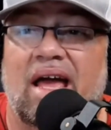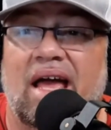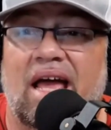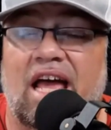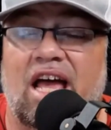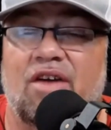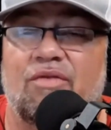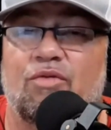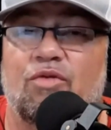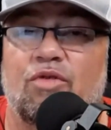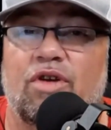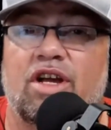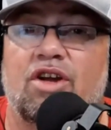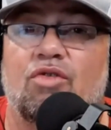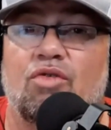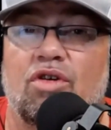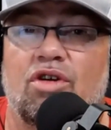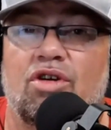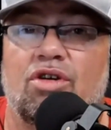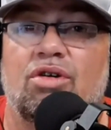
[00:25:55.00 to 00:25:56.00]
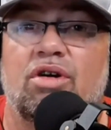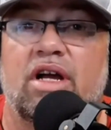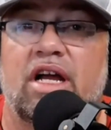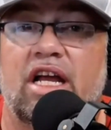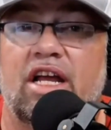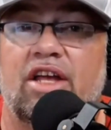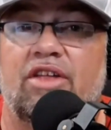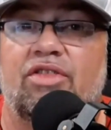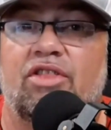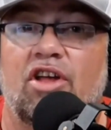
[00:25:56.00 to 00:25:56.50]
every grill
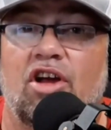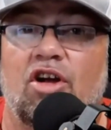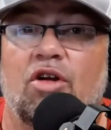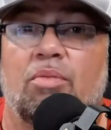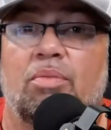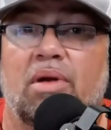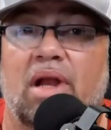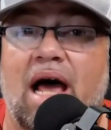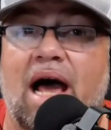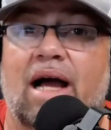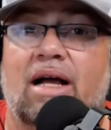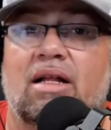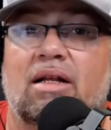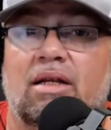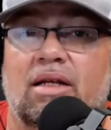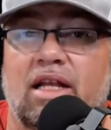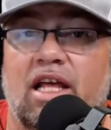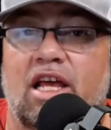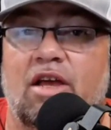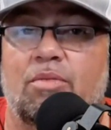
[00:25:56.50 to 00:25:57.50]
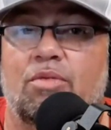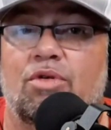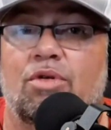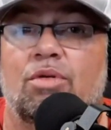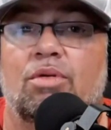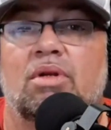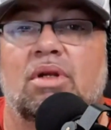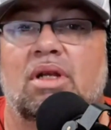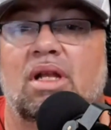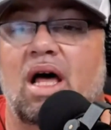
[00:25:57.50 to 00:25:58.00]
in their black
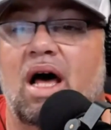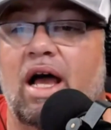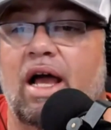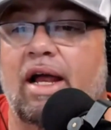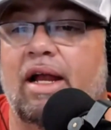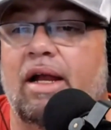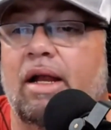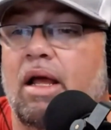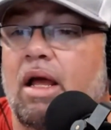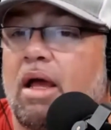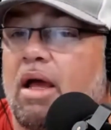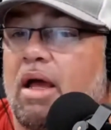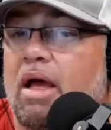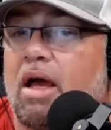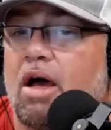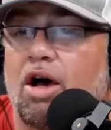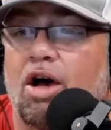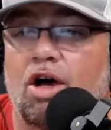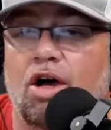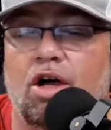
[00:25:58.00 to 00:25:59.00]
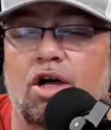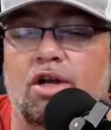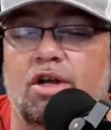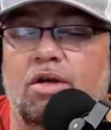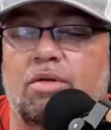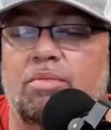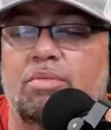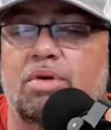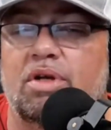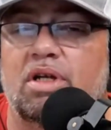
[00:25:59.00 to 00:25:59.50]
label line.
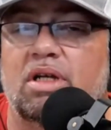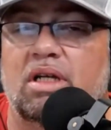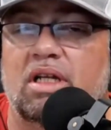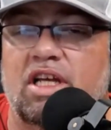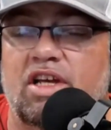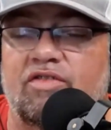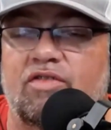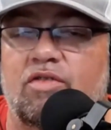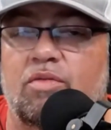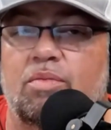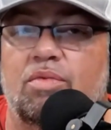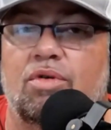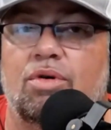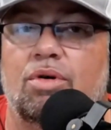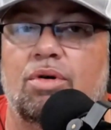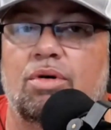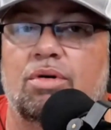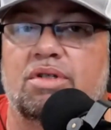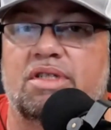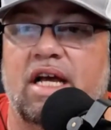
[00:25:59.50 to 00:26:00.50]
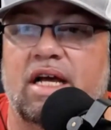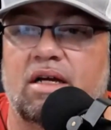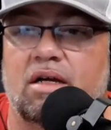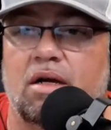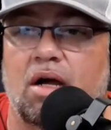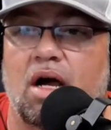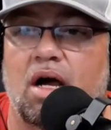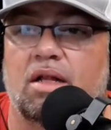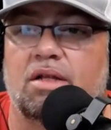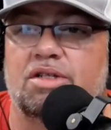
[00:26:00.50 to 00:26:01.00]
Unbelievable
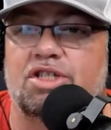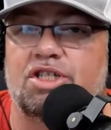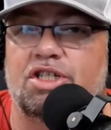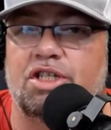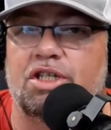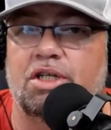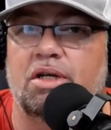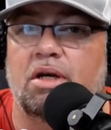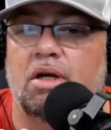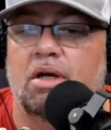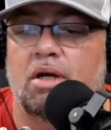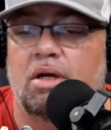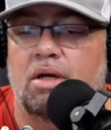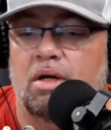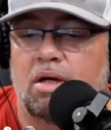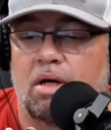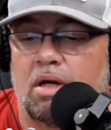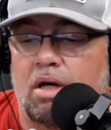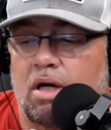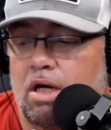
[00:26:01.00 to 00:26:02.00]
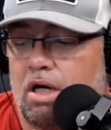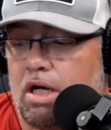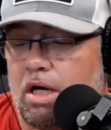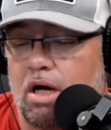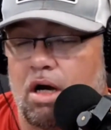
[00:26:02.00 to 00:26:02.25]
technology uh,